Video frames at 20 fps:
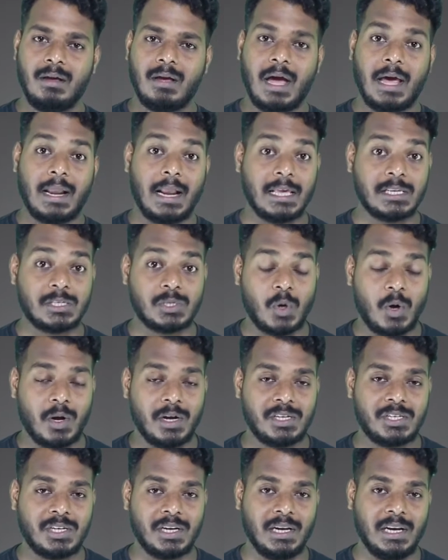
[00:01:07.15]
And
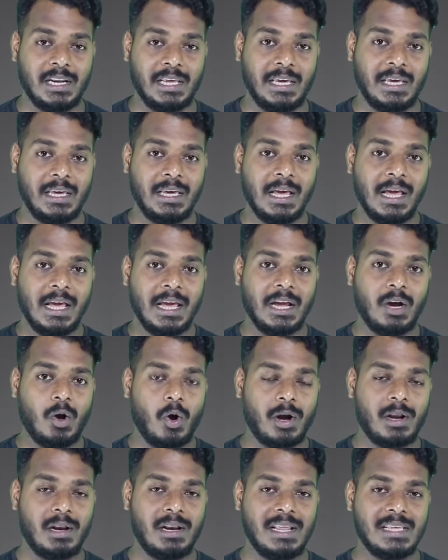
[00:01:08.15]
astonishingly, he
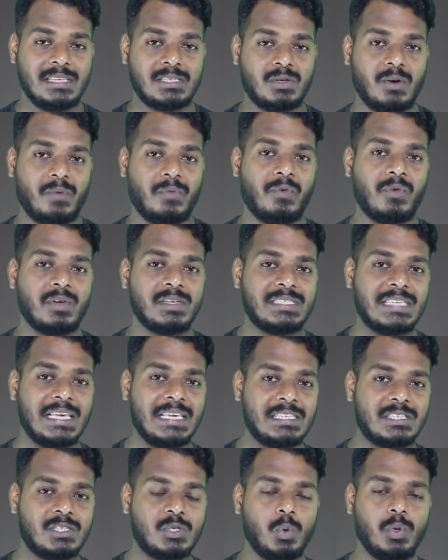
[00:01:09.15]
got a list of
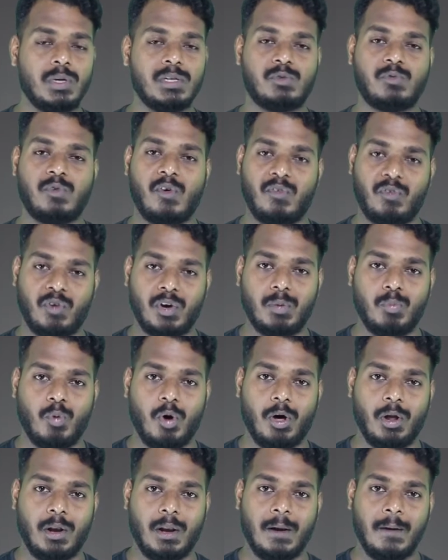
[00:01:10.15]
6 students for
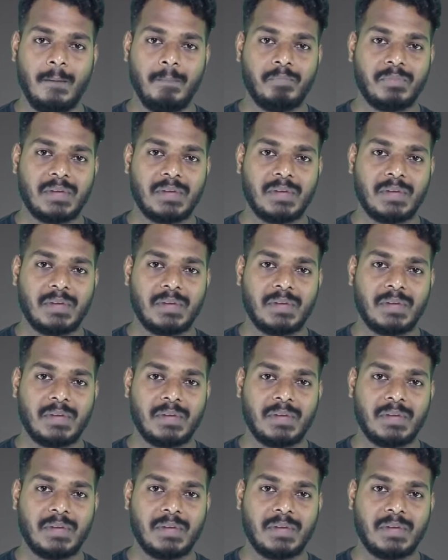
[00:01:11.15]
football